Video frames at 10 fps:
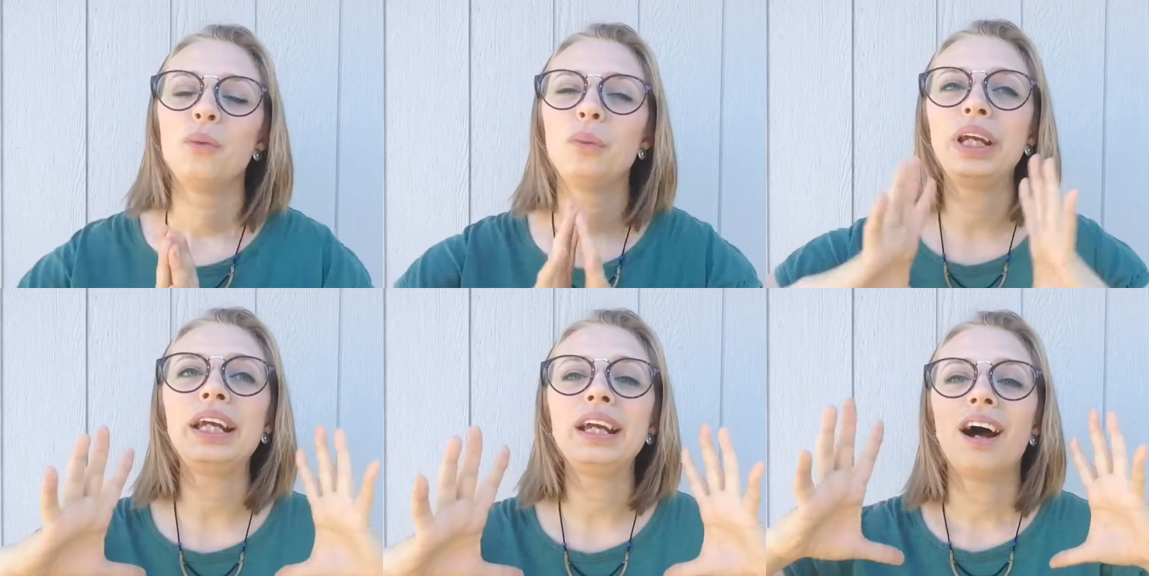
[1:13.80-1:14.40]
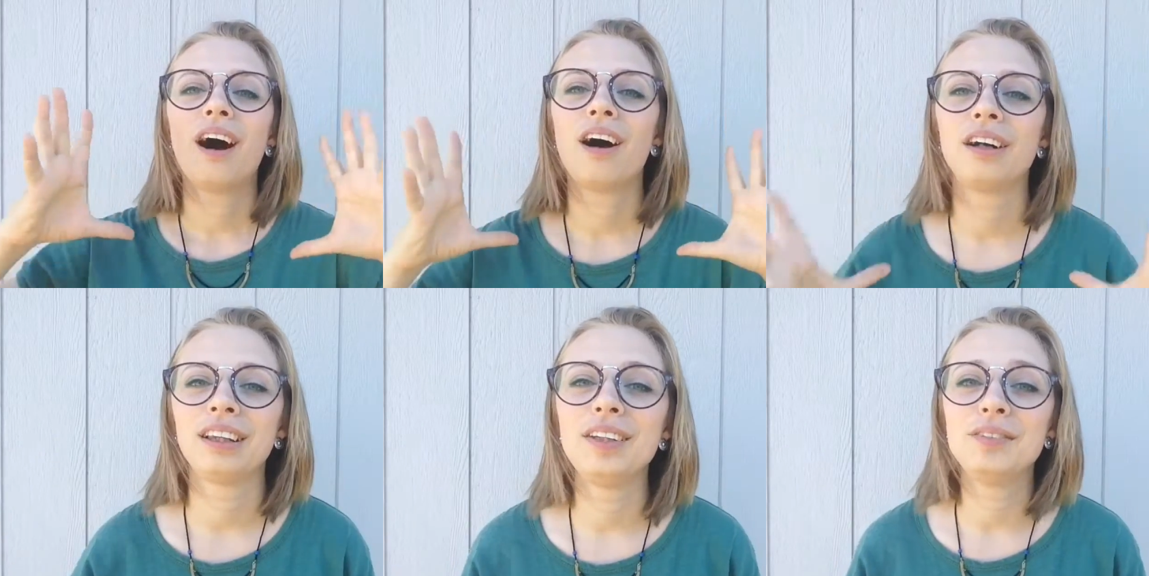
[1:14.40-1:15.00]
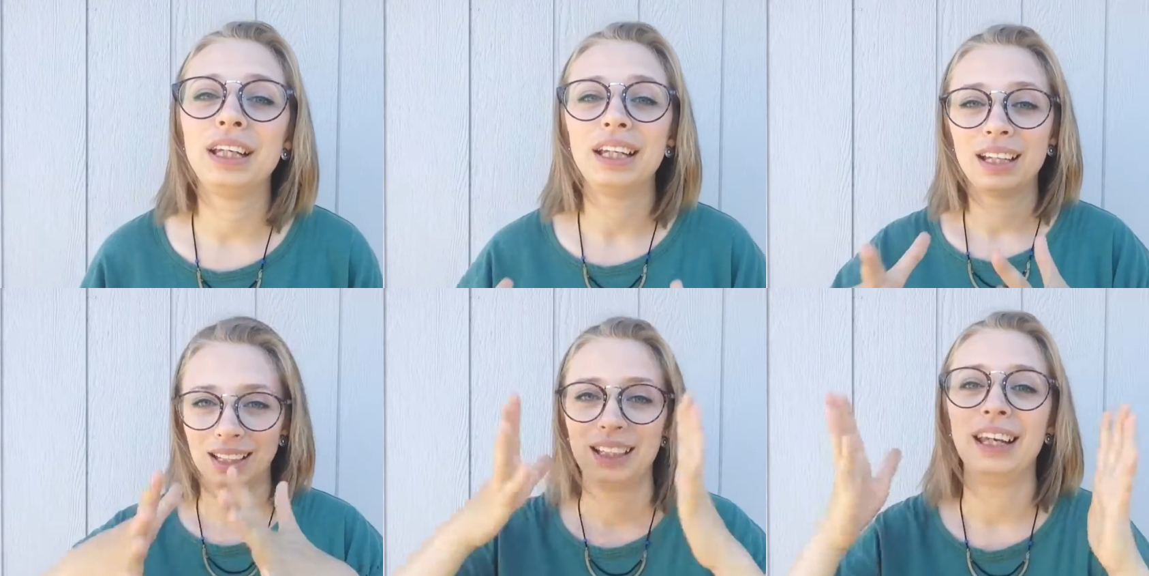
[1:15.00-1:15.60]
We are
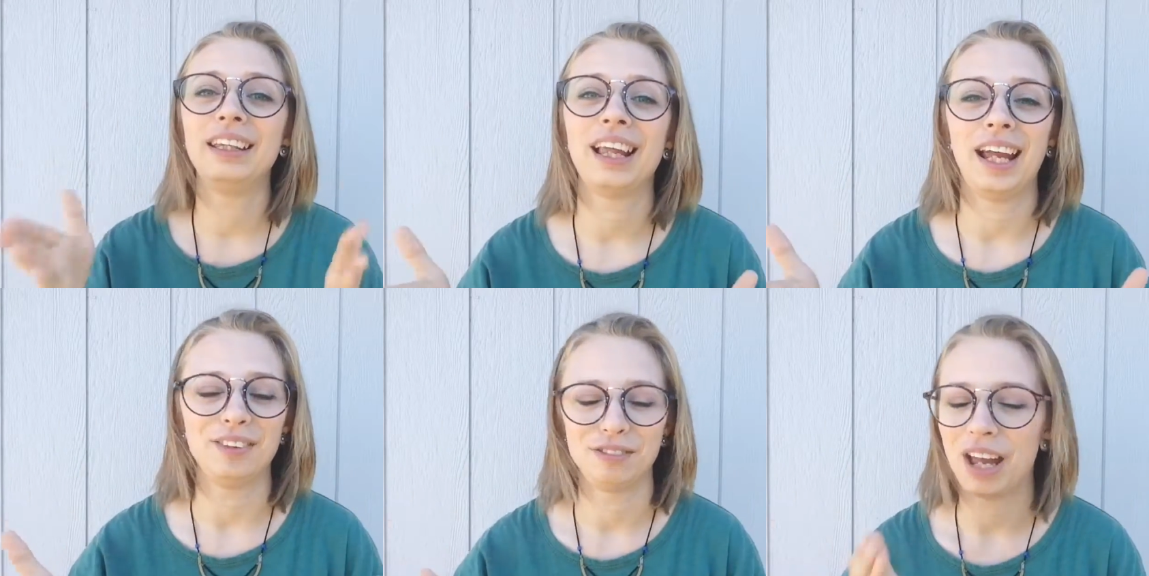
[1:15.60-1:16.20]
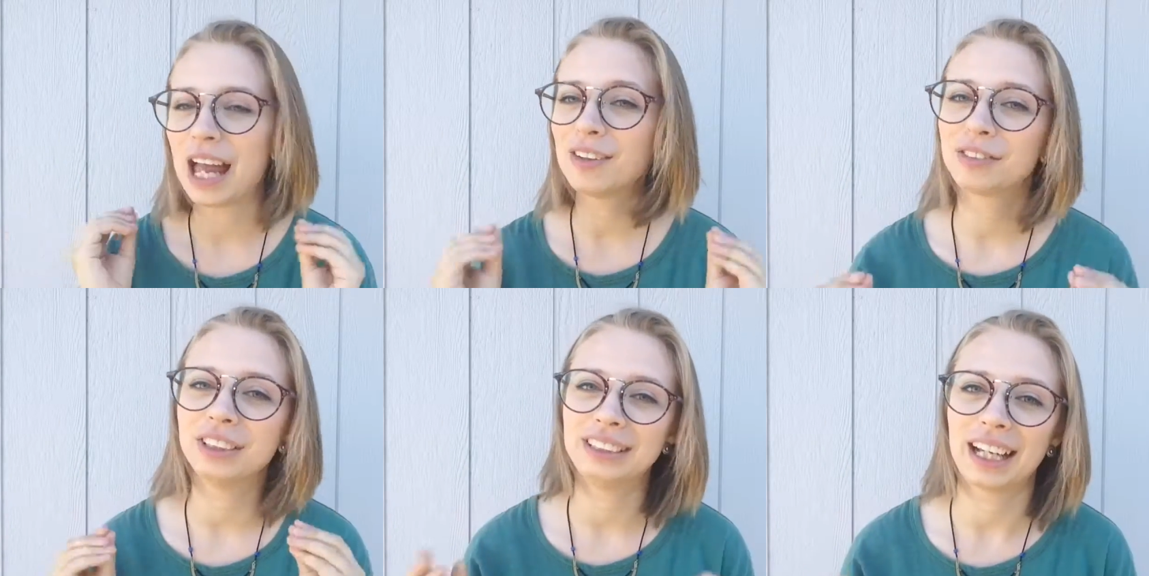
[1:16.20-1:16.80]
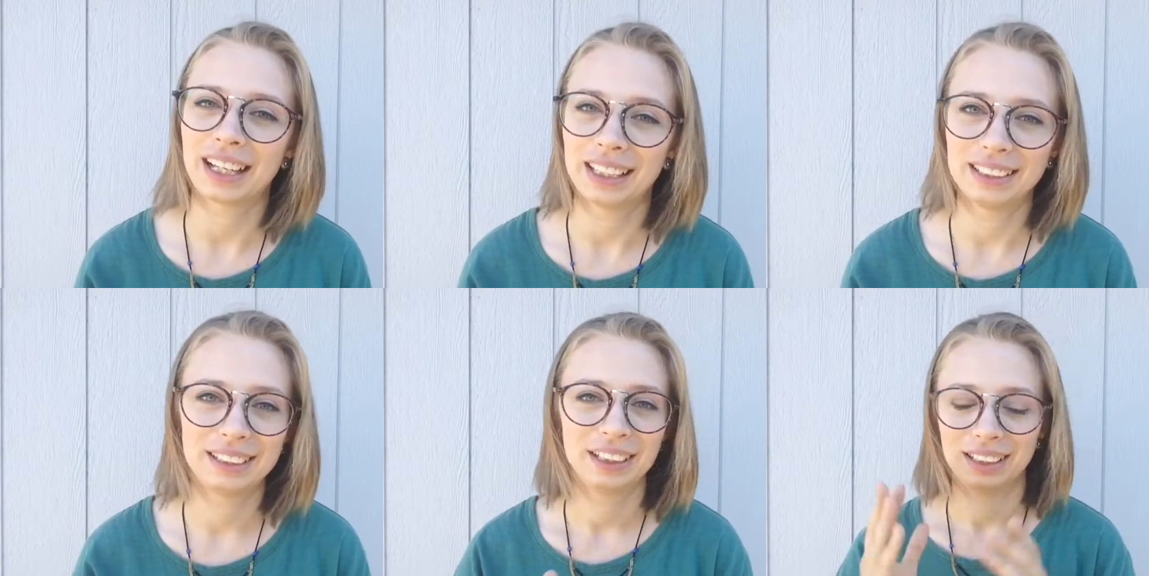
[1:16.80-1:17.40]
living in life every
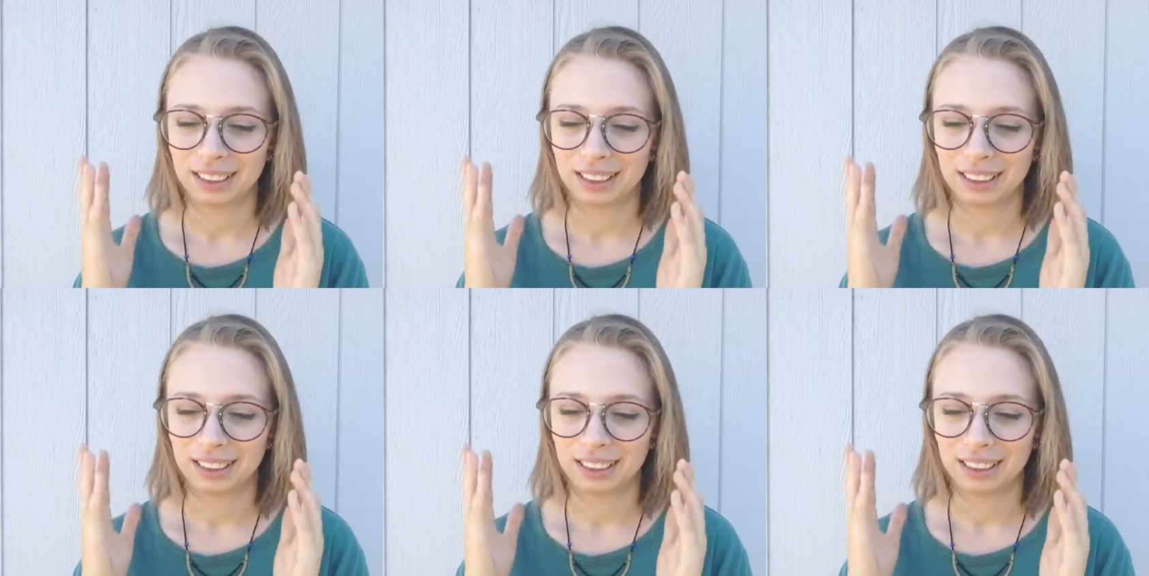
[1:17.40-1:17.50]
second.